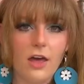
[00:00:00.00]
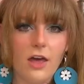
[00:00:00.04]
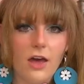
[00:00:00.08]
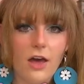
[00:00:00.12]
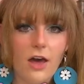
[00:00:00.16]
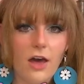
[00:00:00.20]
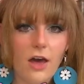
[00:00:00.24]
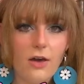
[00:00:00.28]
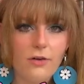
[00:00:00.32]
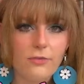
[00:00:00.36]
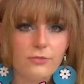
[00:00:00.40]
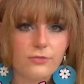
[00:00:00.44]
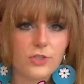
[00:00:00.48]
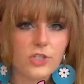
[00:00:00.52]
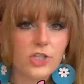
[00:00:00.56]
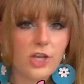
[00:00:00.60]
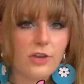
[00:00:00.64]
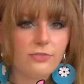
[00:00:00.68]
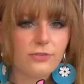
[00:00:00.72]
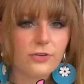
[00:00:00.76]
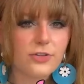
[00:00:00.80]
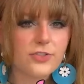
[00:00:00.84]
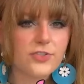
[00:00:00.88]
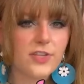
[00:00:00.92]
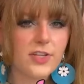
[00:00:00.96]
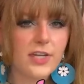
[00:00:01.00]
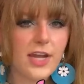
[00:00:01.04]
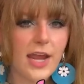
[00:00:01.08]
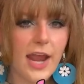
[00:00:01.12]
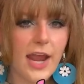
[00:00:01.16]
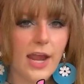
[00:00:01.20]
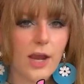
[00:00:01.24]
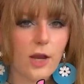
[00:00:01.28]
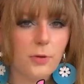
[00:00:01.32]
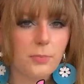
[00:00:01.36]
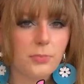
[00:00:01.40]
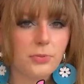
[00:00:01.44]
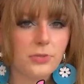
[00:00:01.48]
of Jefferson
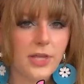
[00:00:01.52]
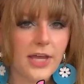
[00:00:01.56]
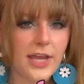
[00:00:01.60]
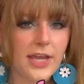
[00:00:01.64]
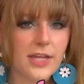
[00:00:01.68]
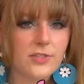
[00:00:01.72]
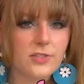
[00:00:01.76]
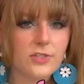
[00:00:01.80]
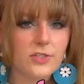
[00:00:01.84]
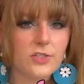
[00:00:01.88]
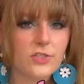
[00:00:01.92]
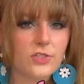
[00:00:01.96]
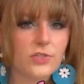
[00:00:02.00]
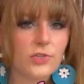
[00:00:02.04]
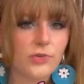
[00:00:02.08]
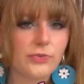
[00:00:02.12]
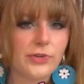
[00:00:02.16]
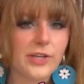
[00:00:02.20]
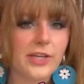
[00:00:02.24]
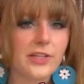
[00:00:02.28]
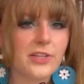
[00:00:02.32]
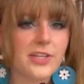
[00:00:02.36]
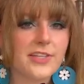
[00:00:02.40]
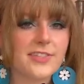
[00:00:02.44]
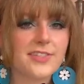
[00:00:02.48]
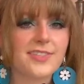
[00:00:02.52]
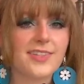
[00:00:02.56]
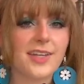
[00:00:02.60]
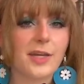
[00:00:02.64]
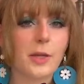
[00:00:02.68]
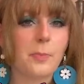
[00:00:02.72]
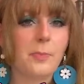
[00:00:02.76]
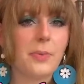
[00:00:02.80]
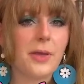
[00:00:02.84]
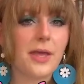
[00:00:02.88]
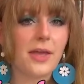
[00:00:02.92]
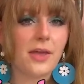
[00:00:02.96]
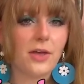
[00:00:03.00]
Airplane's
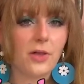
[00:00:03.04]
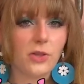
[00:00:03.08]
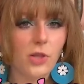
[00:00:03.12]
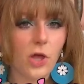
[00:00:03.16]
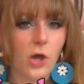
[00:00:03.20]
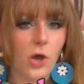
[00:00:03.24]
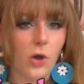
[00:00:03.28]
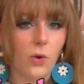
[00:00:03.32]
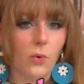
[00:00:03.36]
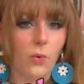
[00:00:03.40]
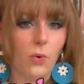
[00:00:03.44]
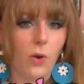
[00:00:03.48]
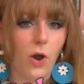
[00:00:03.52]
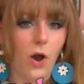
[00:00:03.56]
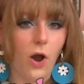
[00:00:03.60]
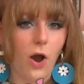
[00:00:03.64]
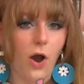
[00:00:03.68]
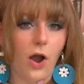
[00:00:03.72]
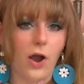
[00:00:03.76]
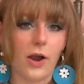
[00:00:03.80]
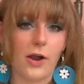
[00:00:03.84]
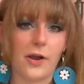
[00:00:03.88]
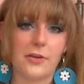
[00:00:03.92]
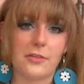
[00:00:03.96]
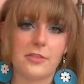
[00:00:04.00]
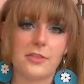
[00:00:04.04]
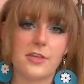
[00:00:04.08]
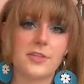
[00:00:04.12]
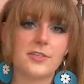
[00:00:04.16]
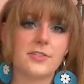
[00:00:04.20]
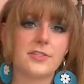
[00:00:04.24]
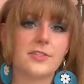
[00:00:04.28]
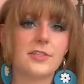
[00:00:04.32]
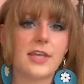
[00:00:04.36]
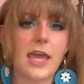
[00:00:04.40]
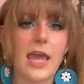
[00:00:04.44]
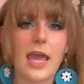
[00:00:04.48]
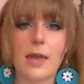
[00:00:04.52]
Surrealistic Pillow are.
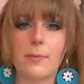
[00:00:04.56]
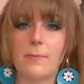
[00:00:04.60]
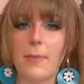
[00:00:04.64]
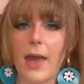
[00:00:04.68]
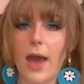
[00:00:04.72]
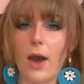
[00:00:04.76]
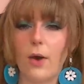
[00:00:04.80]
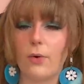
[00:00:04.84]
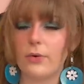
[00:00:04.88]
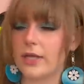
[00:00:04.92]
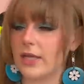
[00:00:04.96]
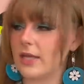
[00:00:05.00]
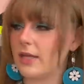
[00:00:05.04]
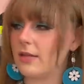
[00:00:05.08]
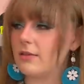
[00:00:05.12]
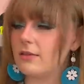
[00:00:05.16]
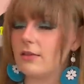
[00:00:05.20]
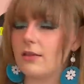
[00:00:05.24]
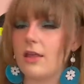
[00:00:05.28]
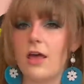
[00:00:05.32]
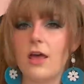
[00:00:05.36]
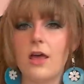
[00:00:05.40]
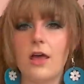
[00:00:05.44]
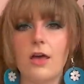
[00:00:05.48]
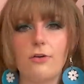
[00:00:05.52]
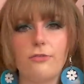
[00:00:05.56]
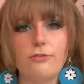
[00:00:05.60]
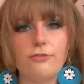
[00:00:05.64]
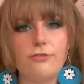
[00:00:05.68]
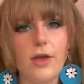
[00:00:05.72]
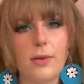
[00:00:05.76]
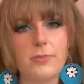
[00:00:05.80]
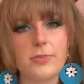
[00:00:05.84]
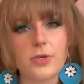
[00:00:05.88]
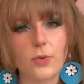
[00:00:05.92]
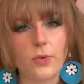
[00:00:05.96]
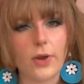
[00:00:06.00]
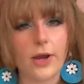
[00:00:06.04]
This came out in
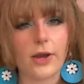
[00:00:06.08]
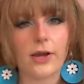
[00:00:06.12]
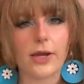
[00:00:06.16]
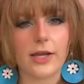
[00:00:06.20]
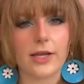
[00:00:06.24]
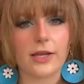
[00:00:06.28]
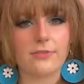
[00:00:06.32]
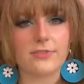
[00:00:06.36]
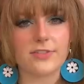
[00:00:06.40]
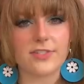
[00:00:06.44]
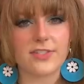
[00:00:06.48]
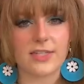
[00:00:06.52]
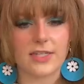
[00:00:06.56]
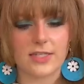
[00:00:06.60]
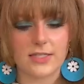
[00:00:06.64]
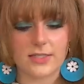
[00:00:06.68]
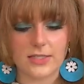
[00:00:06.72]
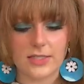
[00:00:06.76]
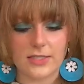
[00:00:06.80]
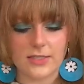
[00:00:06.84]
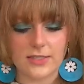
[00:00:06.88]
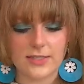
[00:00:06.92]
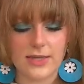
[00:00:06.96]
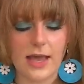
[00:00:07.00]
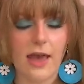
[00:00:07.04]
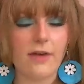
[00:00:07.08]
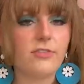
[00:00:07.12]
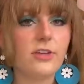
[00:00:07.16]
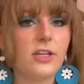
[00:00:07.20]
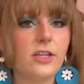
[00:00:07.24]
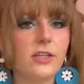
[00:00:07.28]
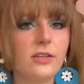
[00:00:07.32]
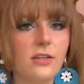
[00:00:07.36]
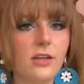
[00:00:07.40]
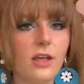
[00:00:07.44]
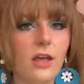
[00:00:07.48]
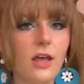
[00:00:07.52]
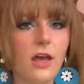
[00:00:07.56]
February of
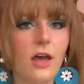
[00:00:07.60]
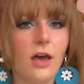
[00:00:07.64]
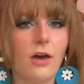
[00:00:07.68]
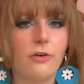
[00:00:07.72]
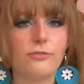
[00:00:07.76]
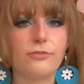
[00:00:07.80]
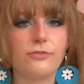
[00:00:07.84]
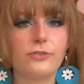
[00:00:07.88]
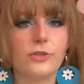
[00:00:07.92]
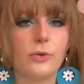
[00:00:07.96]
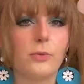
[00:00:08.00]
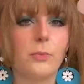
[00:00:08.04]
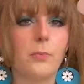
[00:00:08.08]
'67, a few